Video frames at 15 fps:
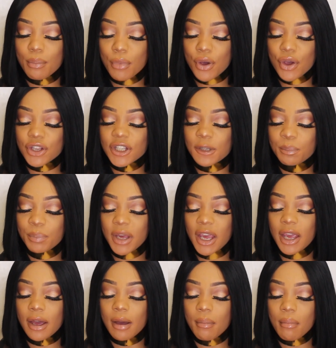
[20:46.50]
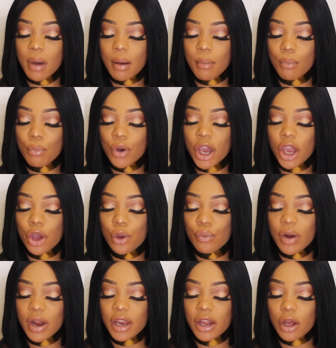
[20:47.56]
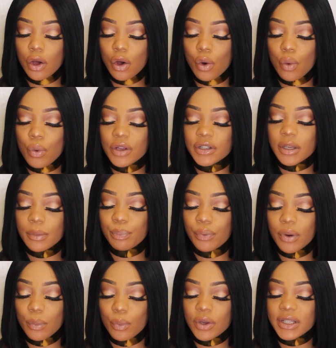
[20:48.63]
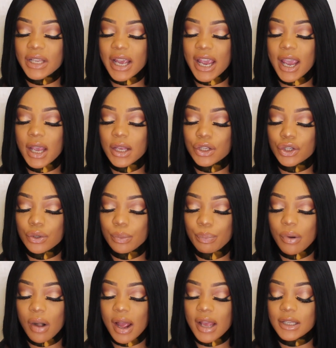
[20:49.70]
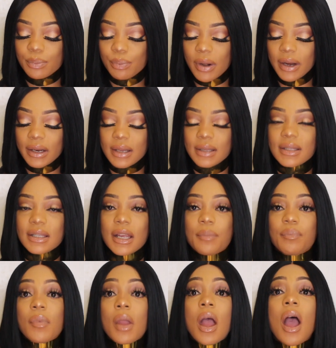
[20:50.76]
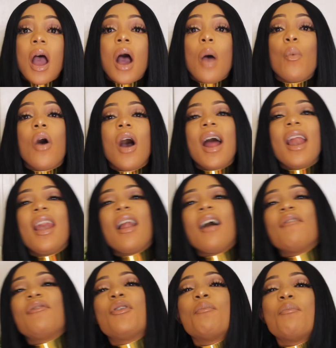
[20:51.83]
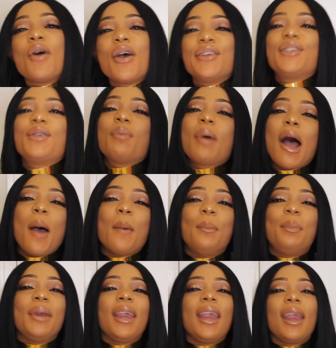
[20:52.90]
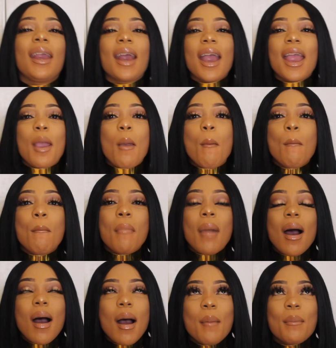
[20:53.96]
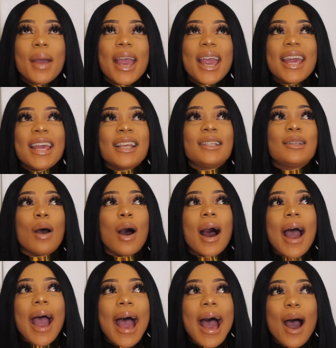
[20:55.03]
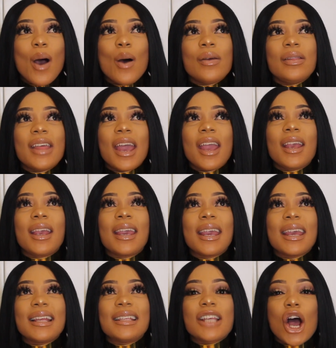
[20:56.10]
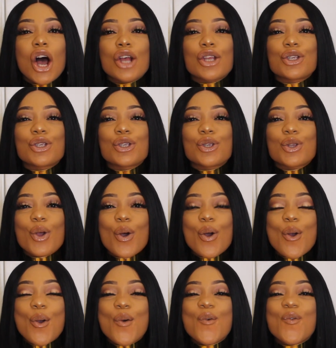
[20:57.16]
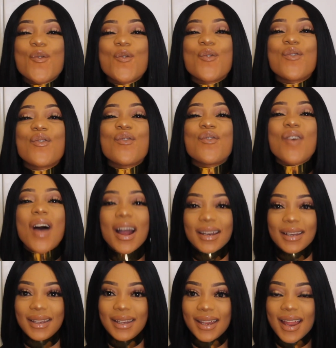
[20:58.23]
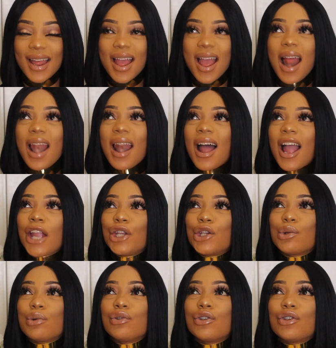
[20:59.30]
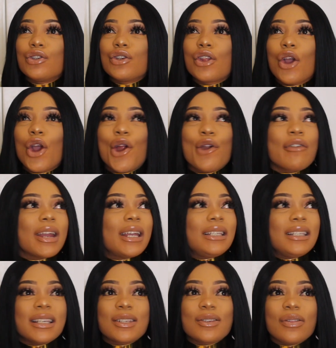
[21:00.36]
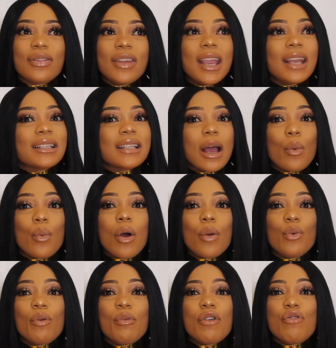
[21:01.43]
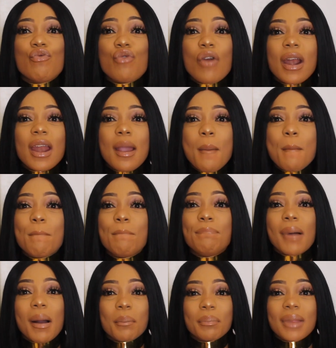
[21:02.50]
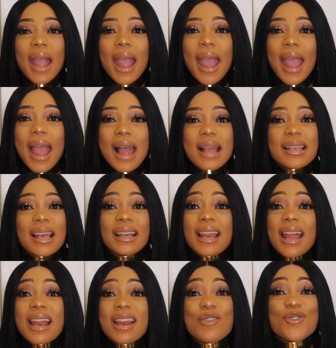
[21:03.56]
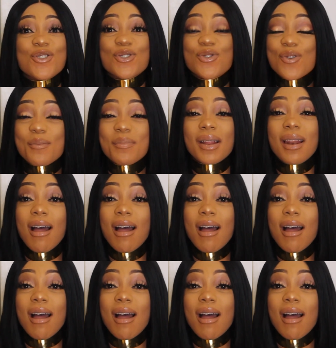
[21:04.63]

most being a mum? Were you ready or was it a surprise pregnancy? What I love the most about being a mum is how they kids are so funny. Like, children do the craziest of things. Like, one will be running, bump their head, and then he'll still be